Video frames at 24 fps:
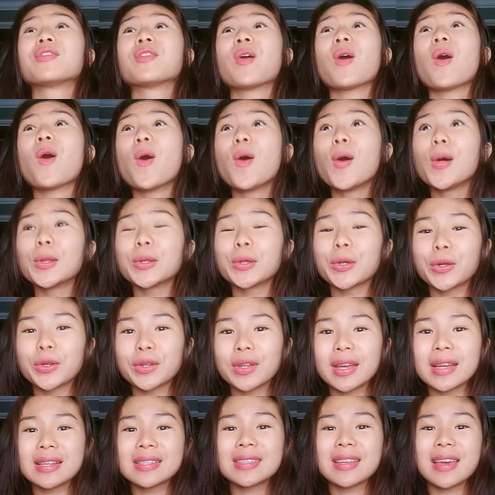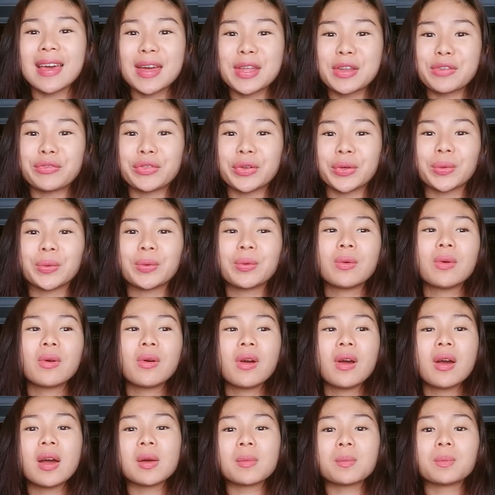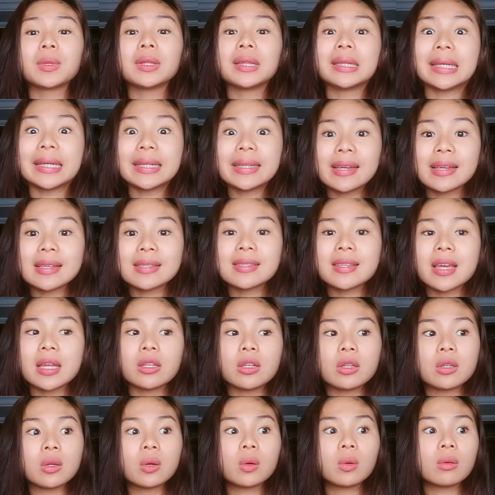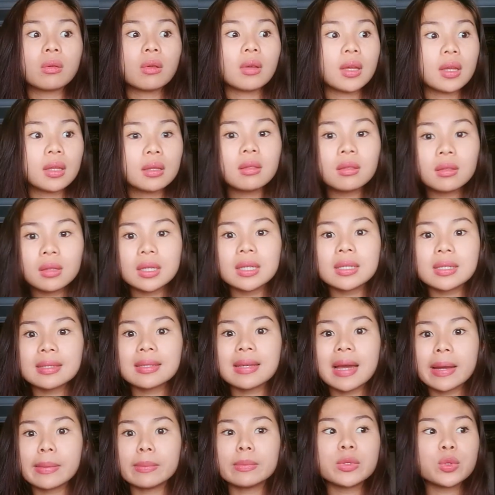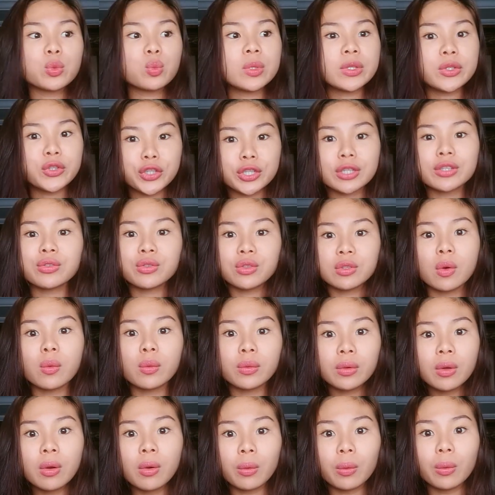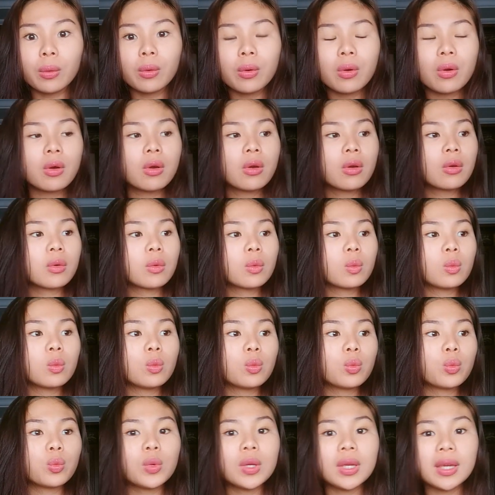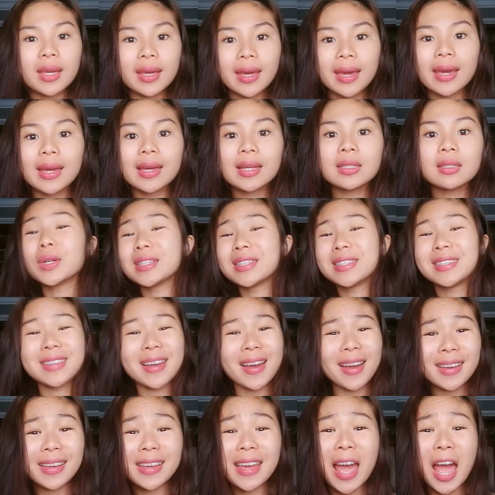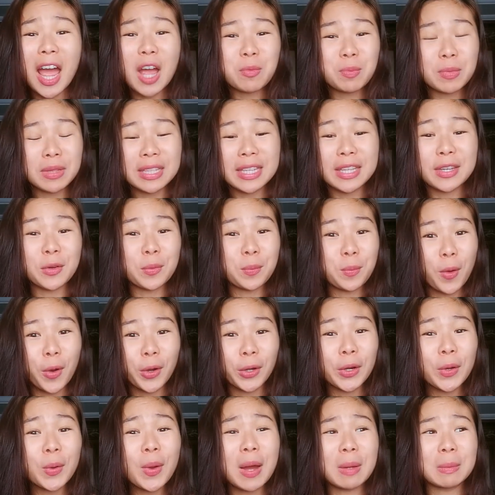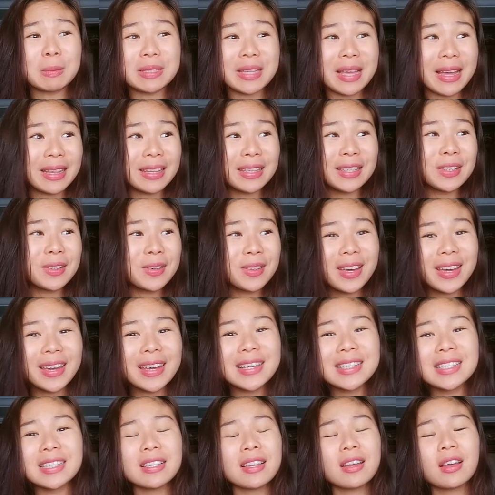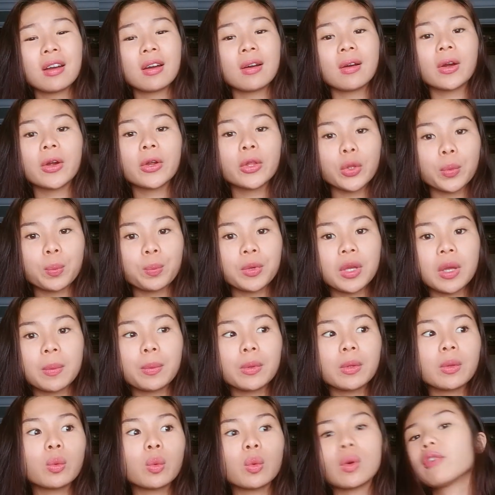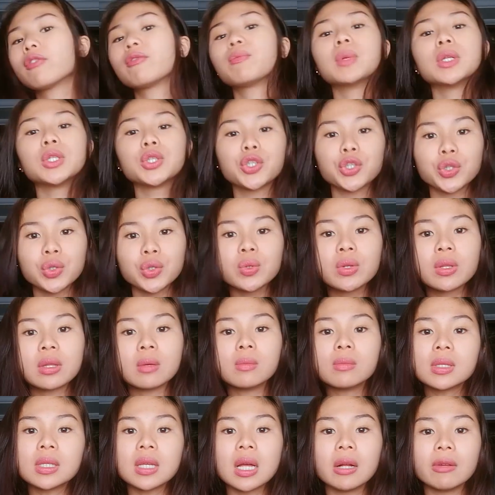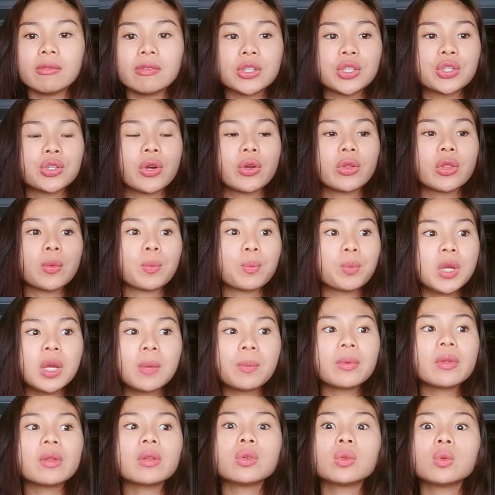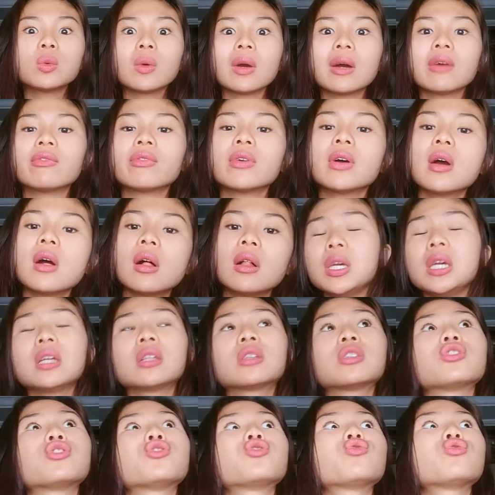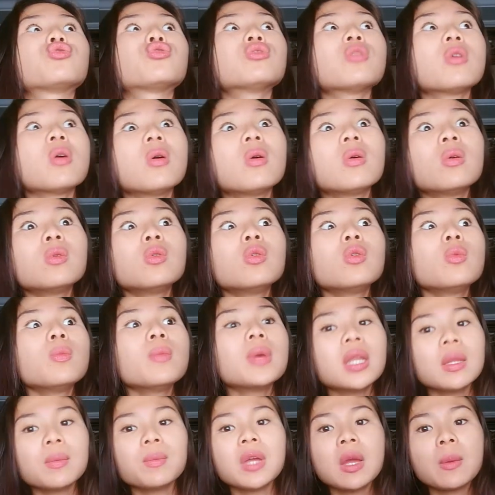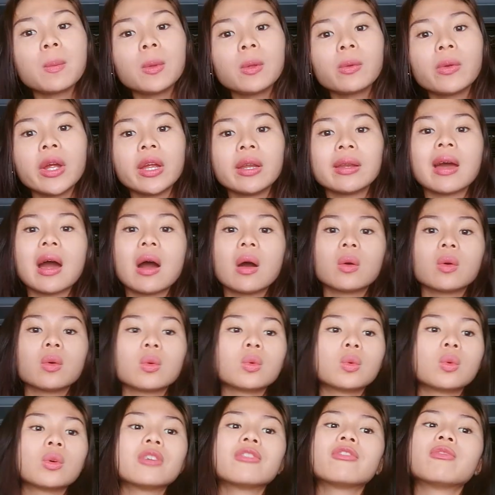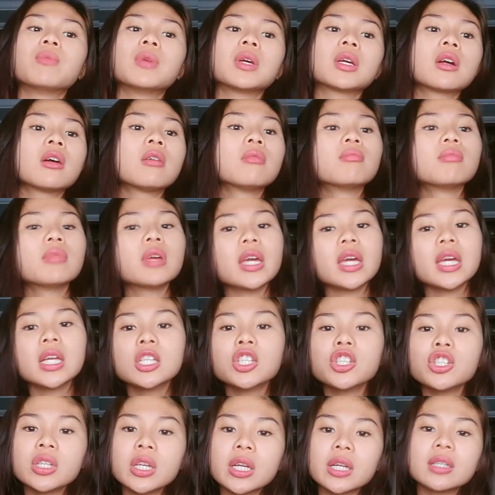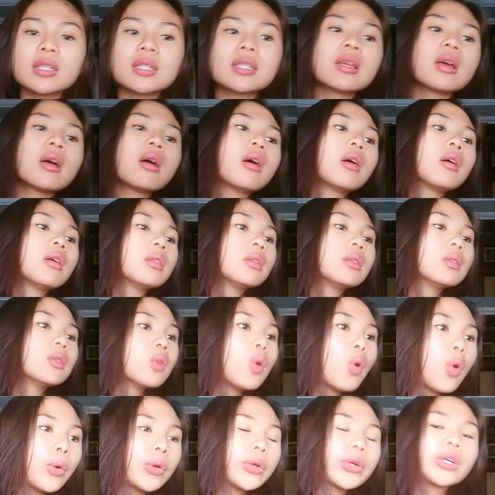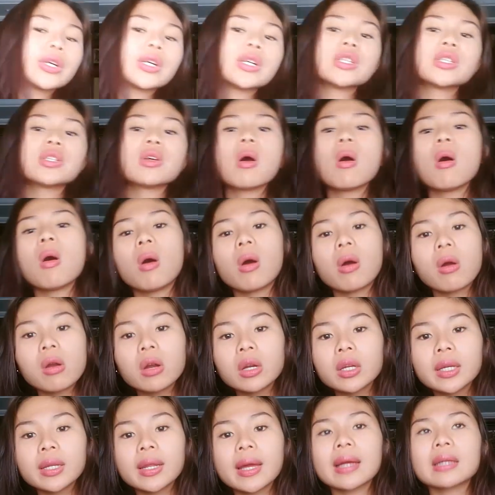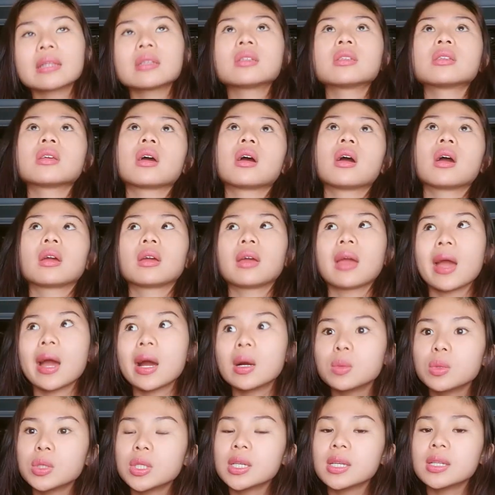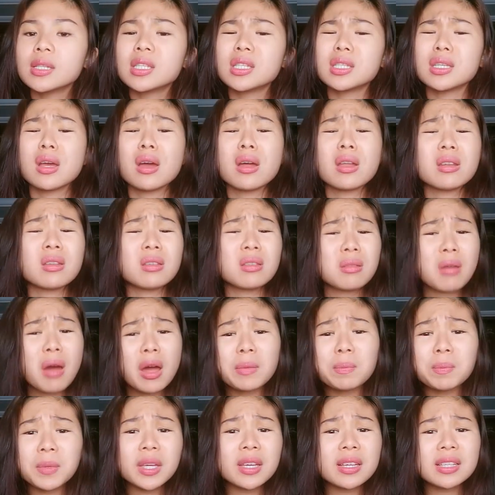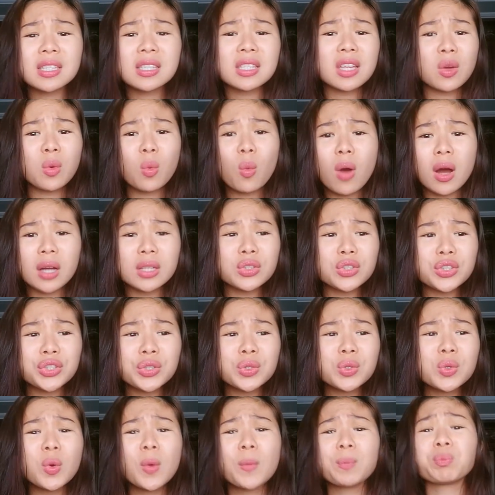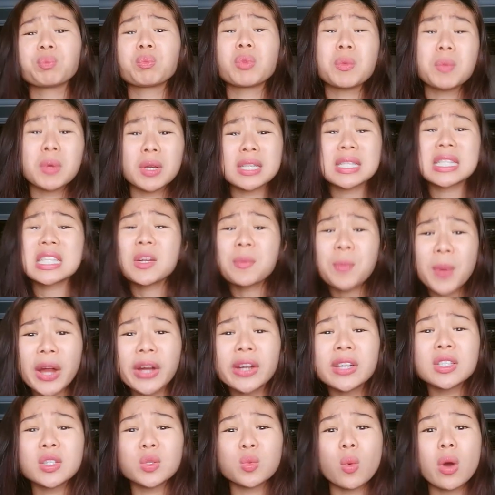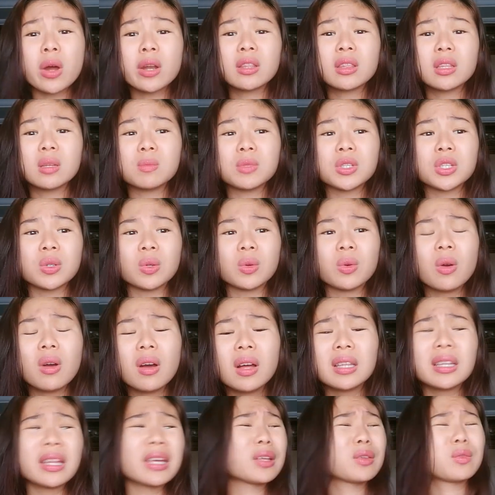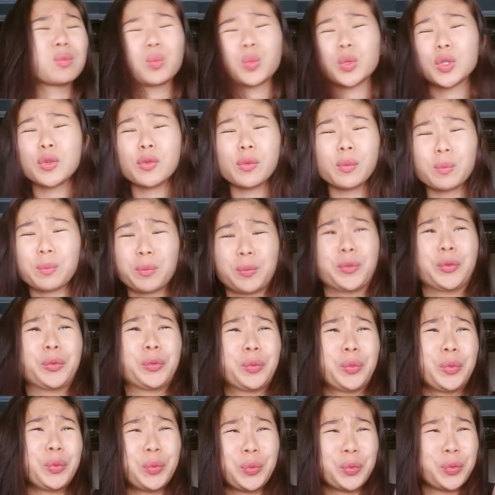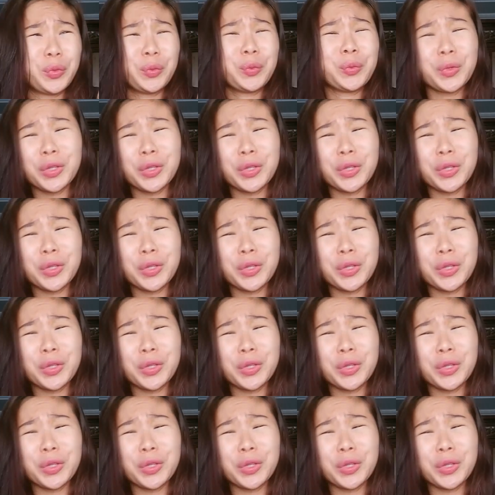You might feel like you have all your days ahead of you. But like you said, in these times, we just don't know. The people who would die happily tomorrow, I'm telling you guys, are the people who have been true to themselves. And I can speak to so many people right now who have become engineers, lawyers, architects, accountants, not because they want to, but because their parents wanted them to.